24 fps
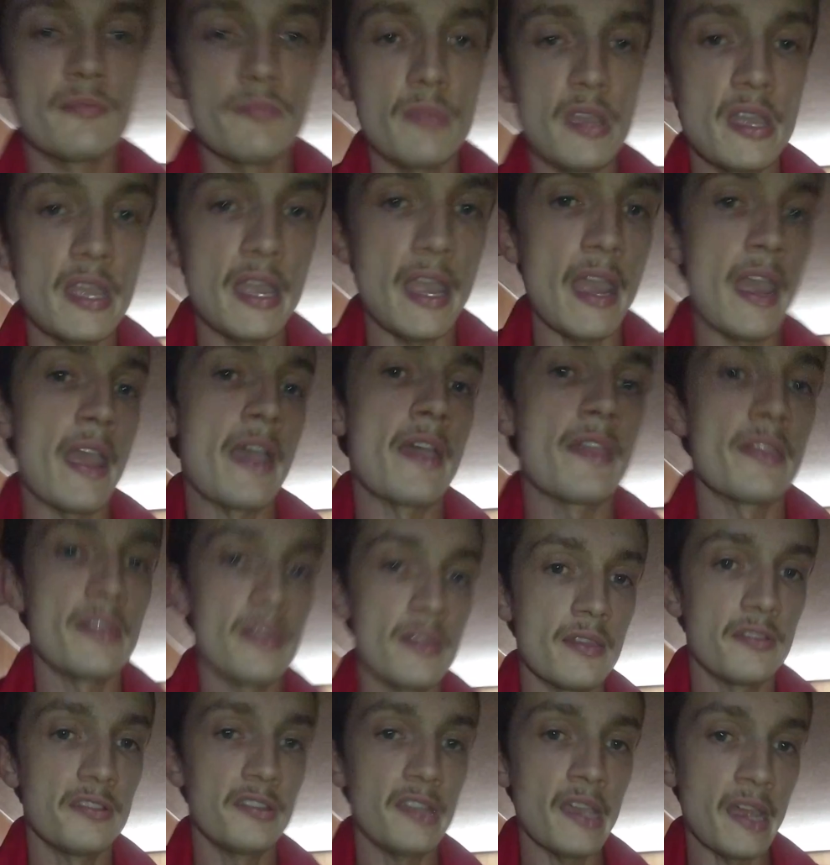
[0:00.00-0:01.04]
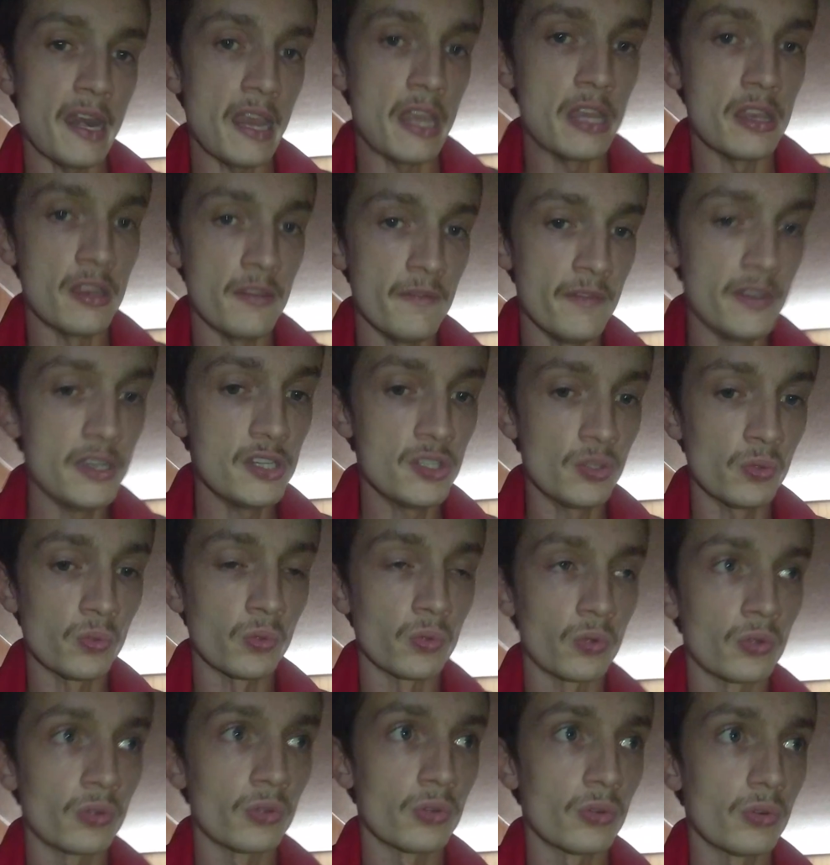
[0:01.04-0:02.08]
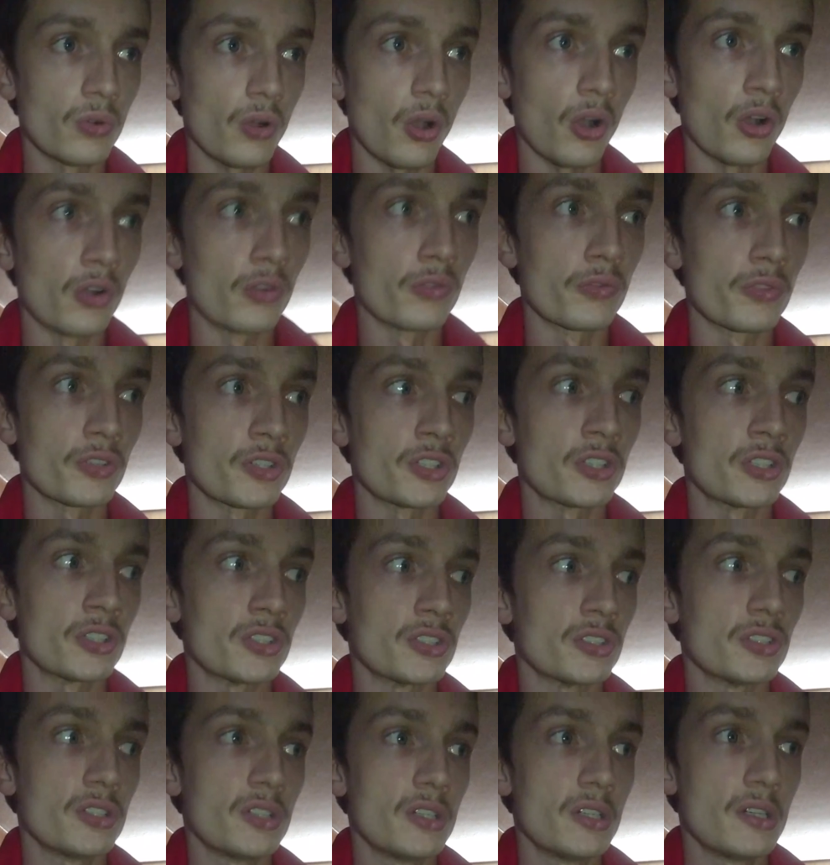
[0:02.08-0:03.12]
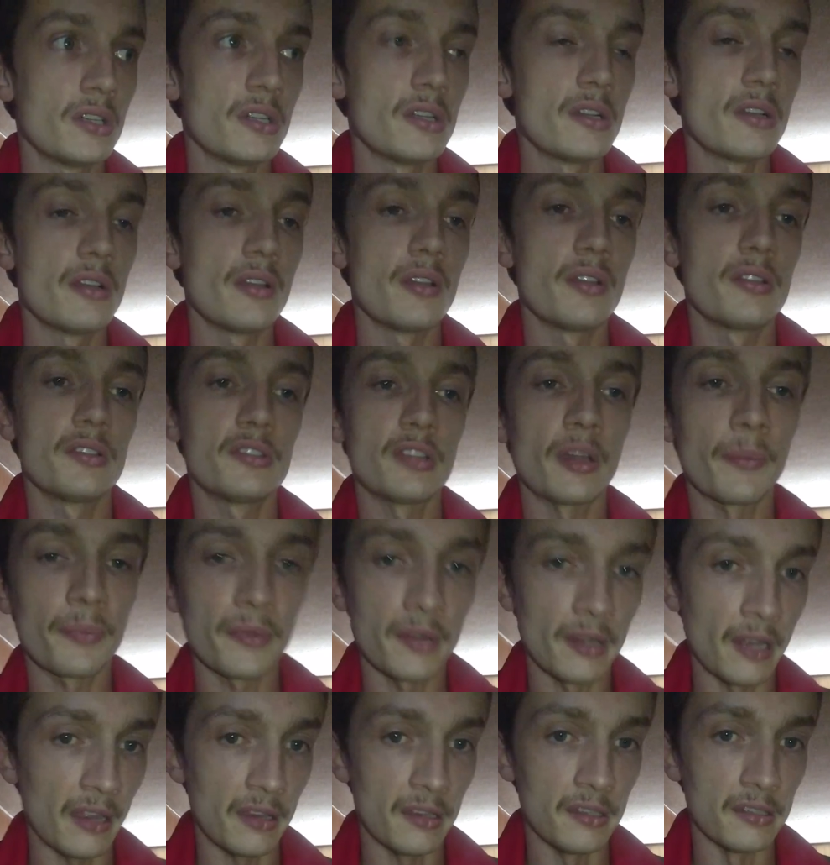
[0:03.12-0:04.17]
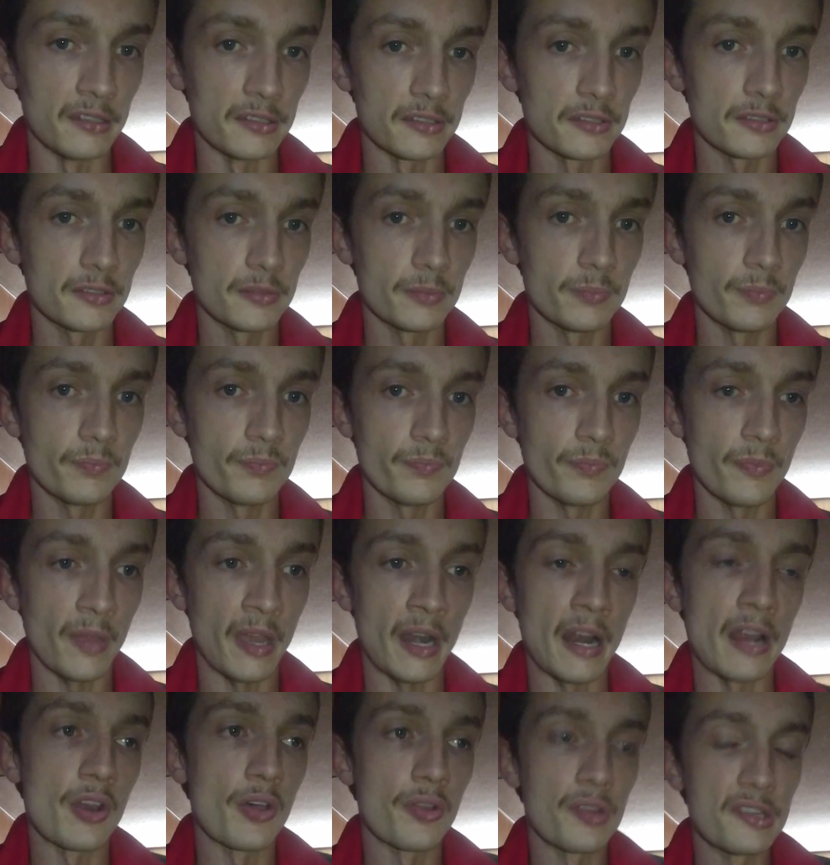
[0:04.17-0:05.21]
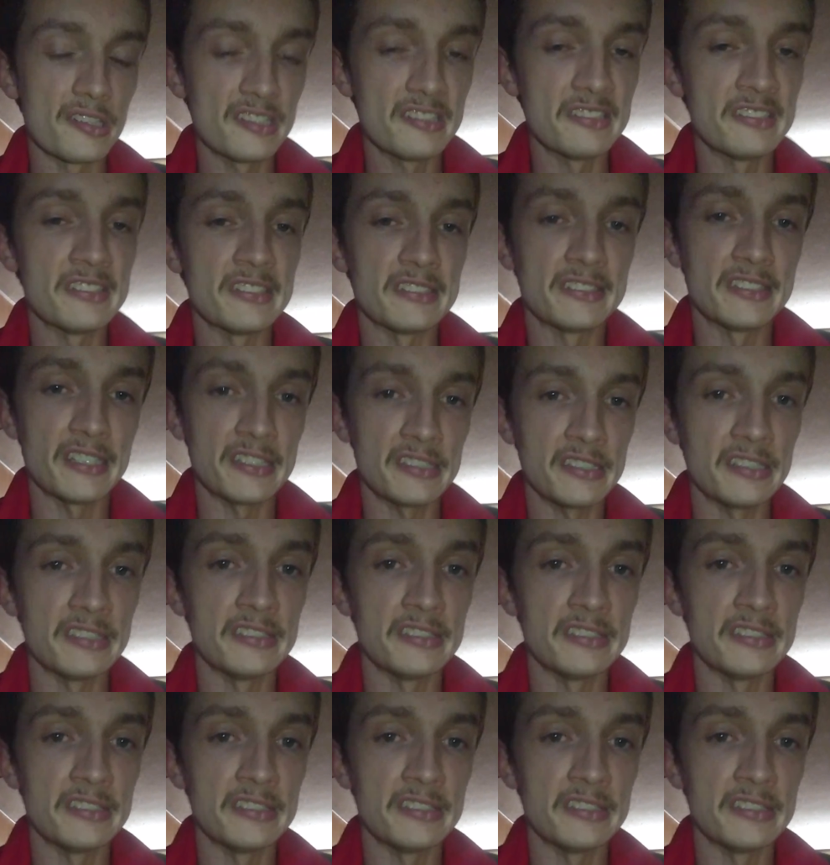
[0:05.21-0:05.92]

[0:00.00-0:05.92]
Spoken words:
me and said individual over something like this. And I know this is a touchy